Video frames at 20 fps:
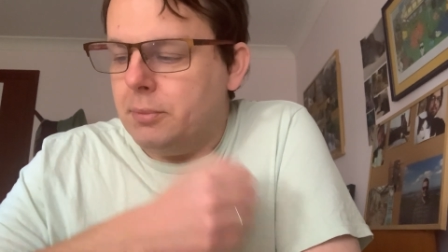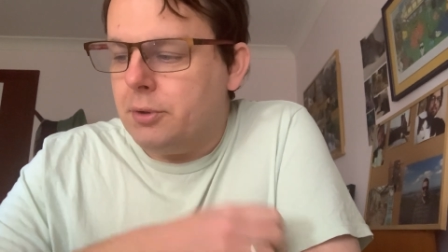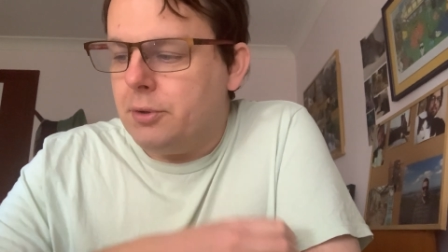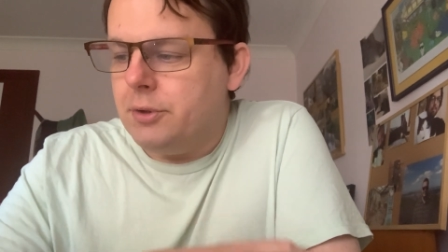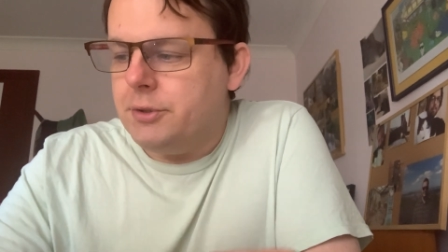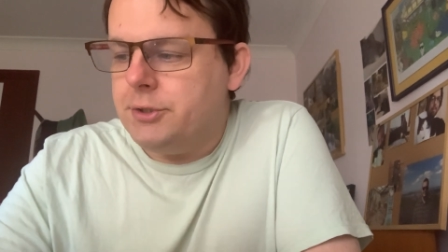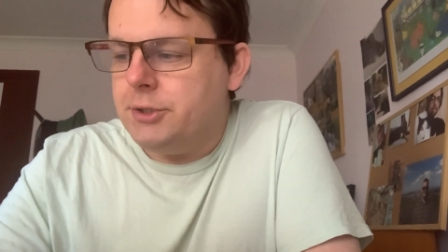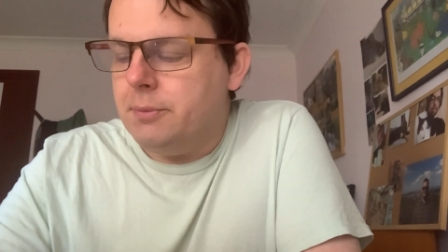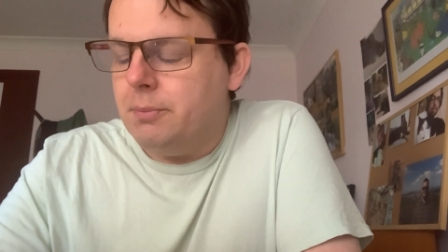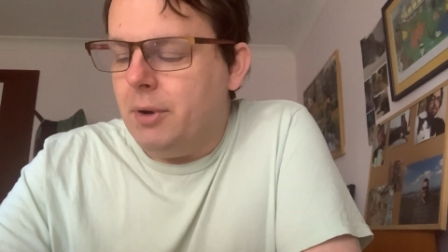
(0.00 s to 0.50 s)

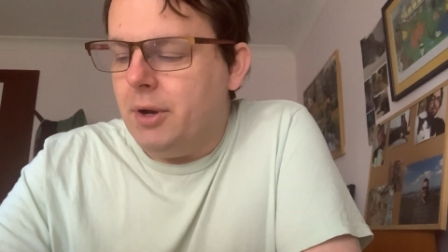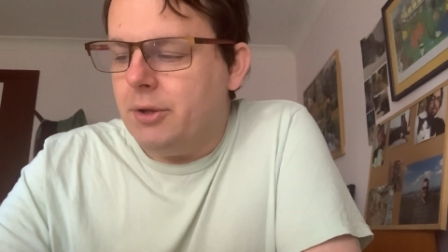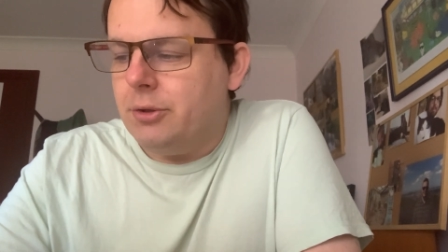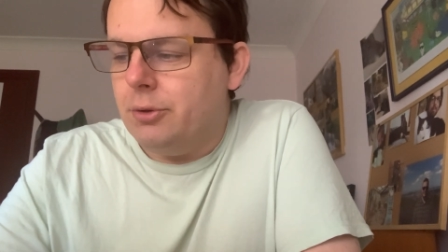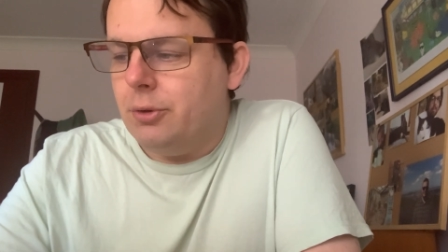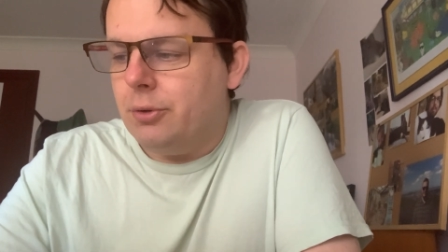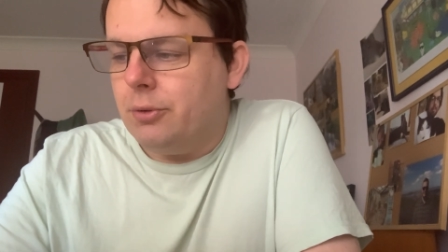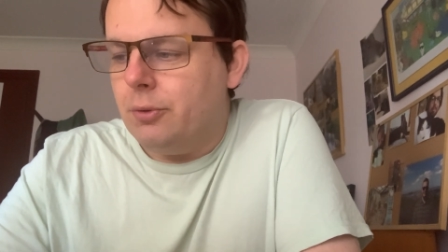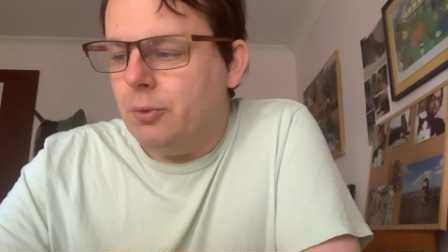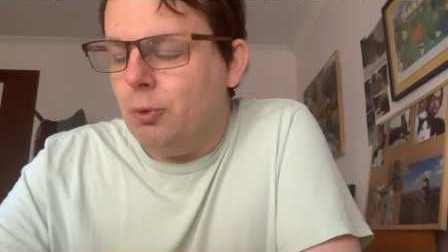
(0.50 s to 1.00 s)
because you might
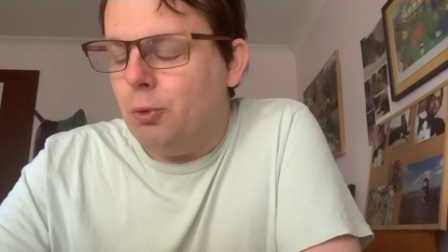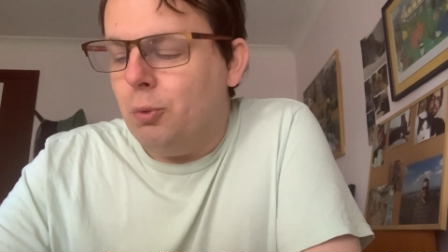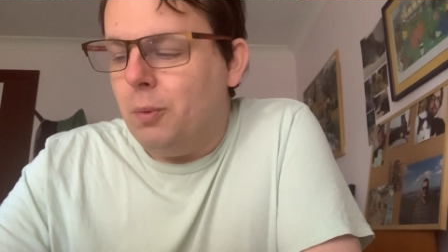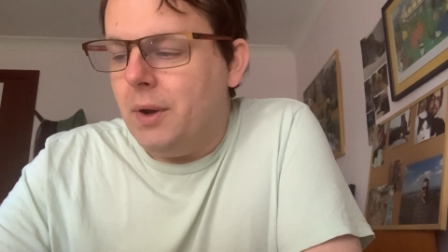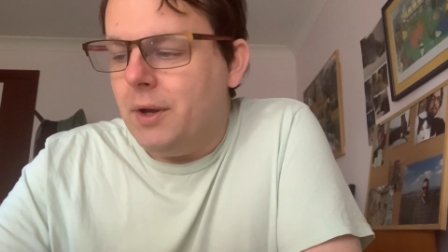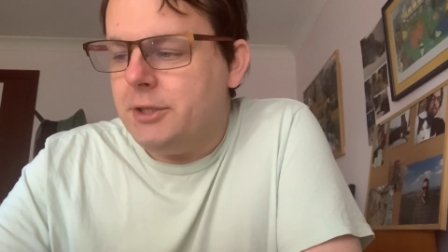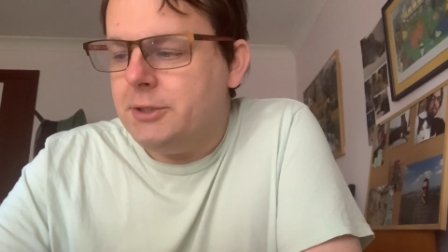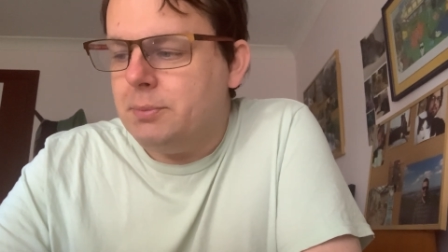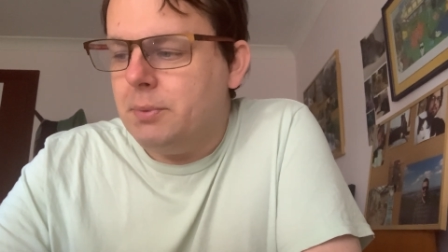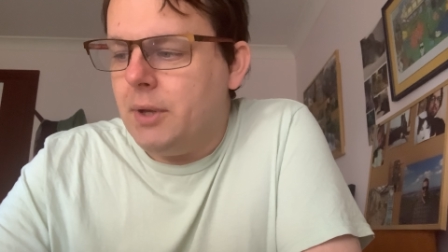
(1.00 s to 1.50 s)
not
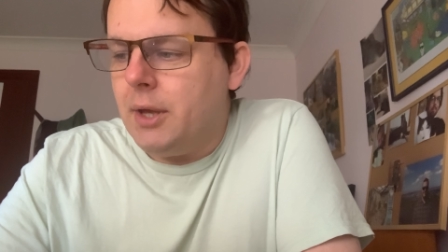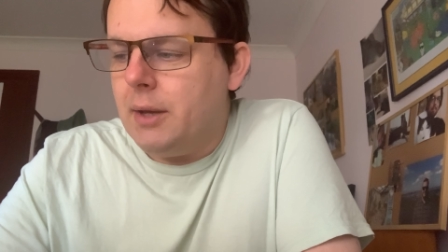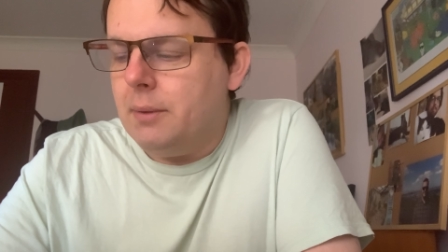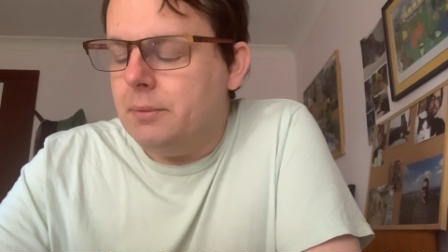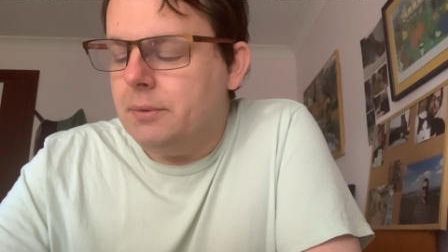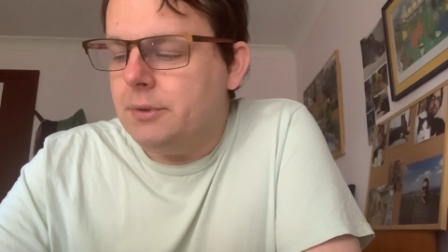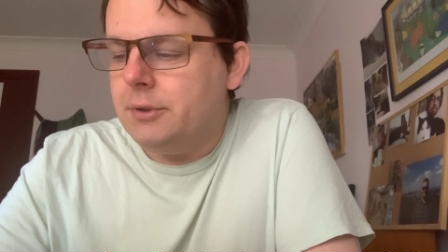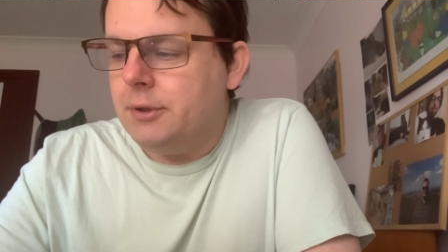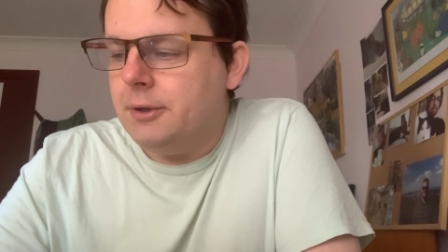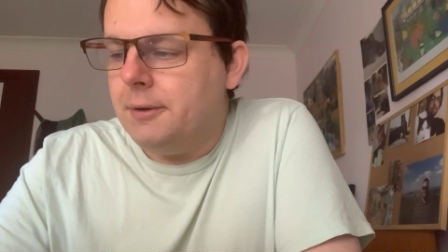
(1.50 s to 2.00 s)
always be
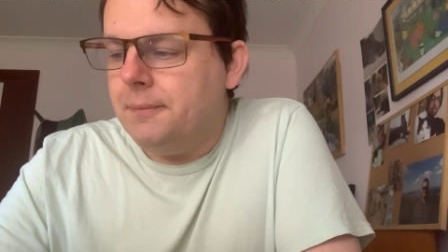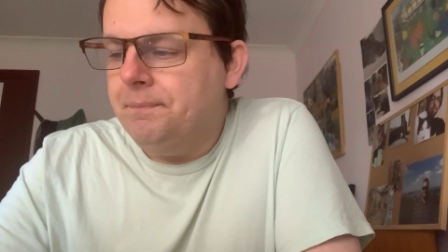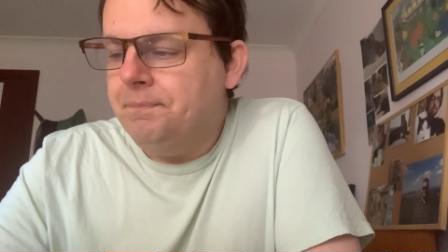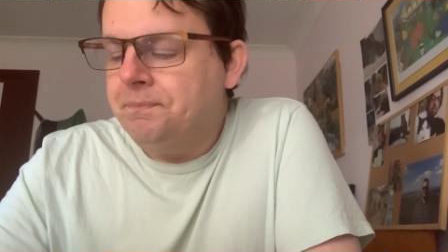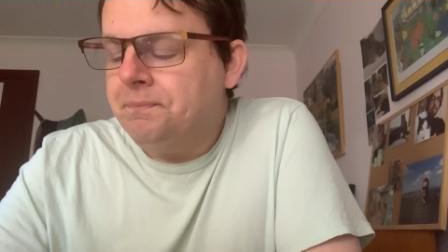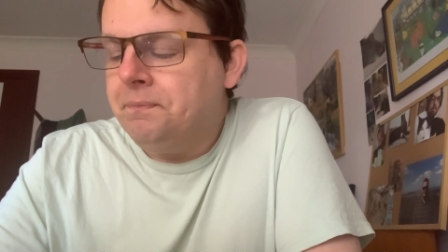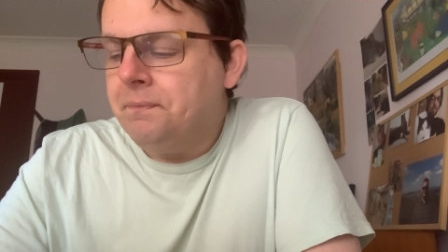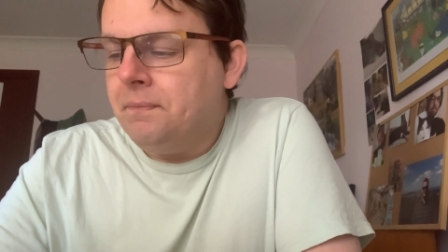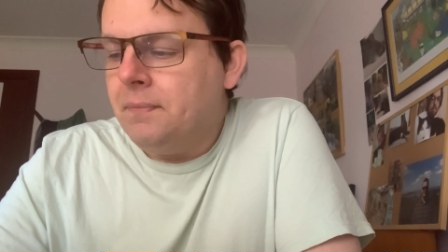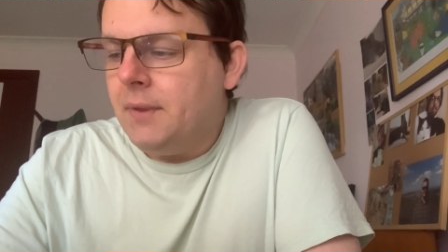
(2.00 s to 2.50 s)
able to
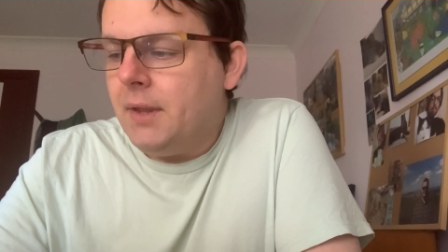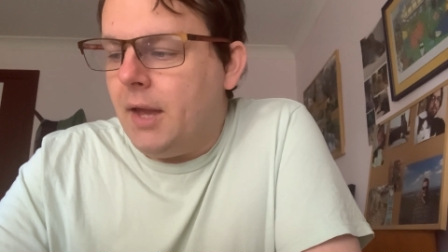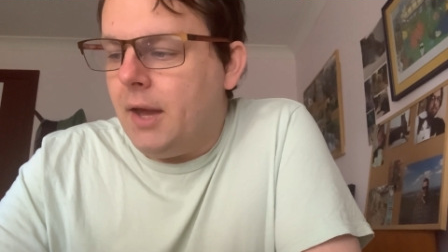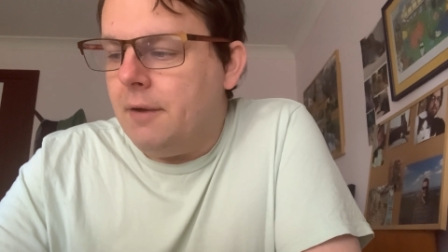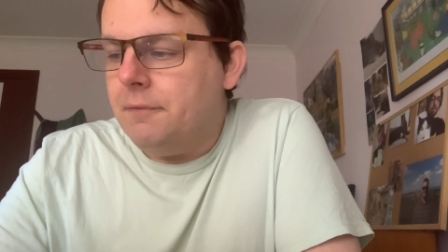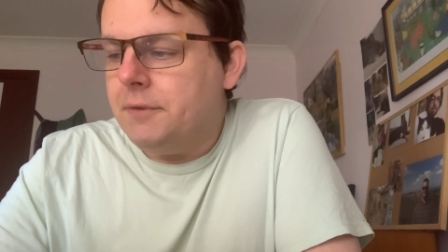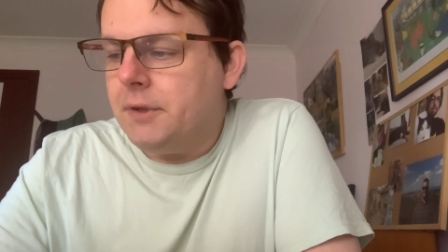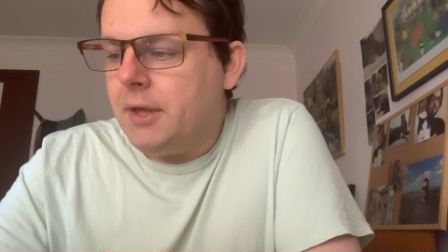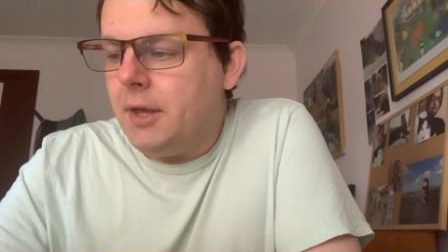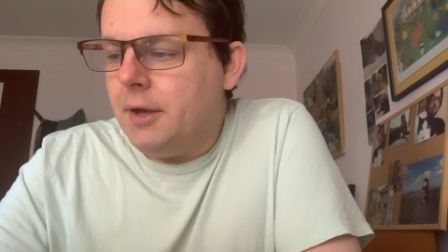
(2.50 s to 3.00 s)

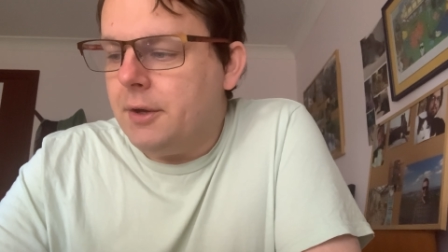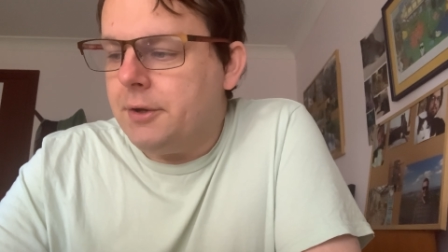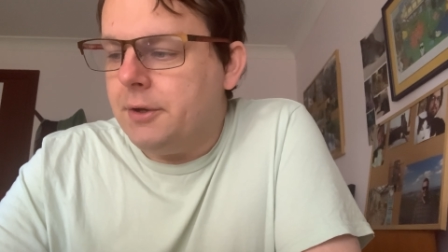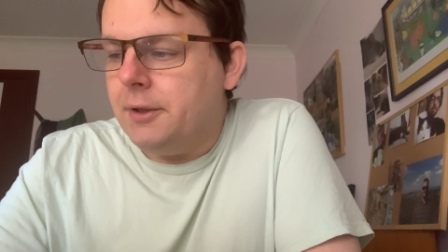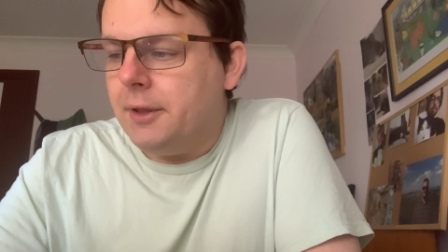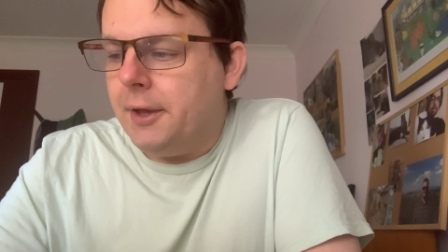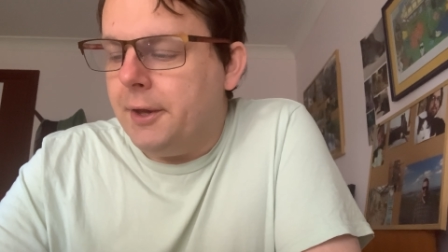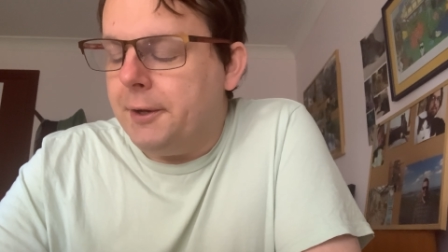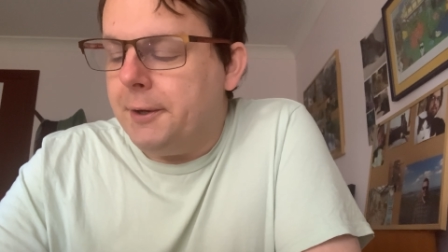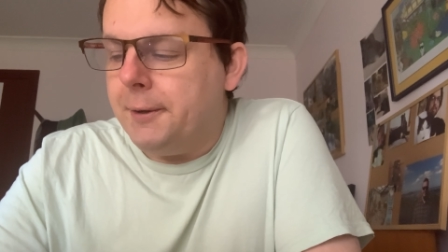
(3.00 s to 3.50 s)
have the
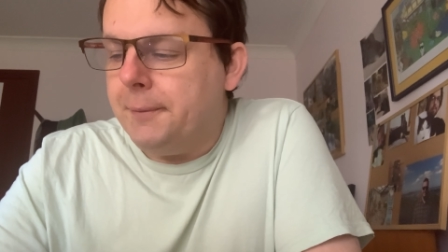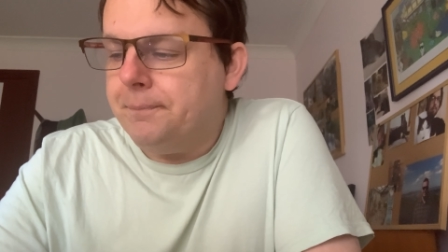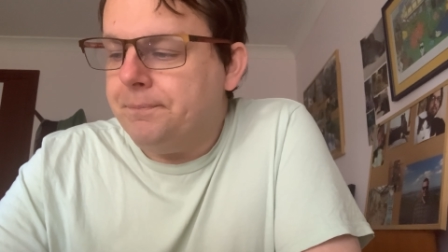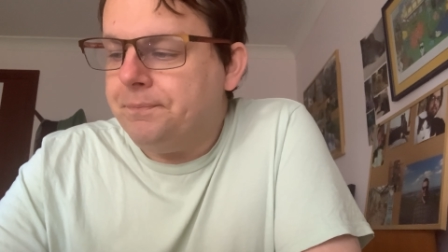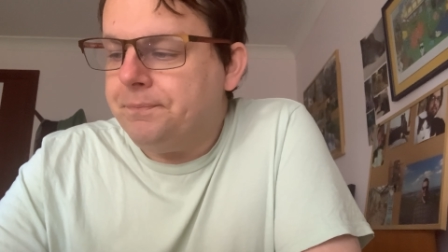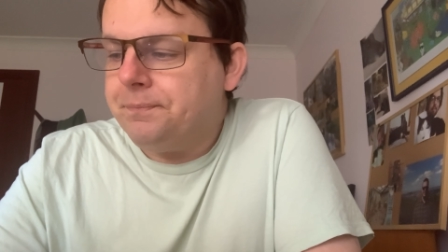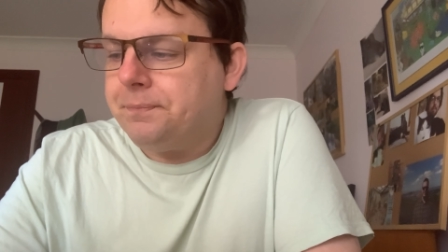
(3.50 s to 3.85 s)
calculator.